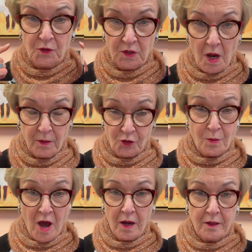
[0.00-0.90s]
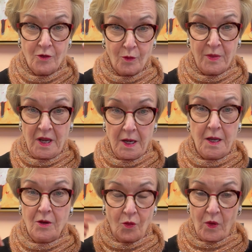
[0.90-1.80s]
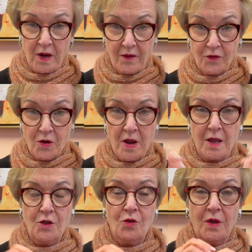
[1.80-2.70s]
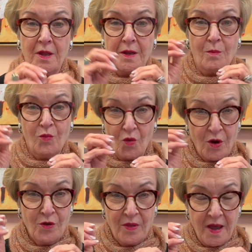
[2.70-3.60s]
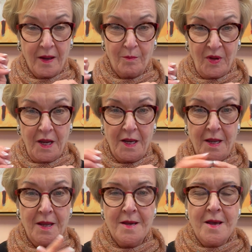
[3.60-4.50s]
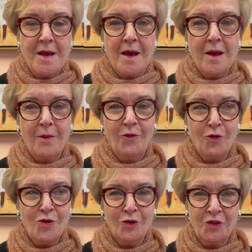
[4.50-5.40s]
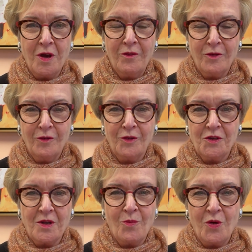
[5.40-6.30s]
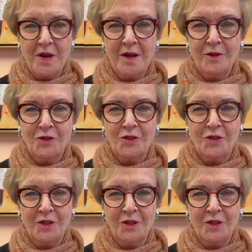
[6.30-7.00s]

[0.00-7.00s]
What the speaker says: toboggan or beanie or whatever, and you can embroider that beanie for yourself or for someone else.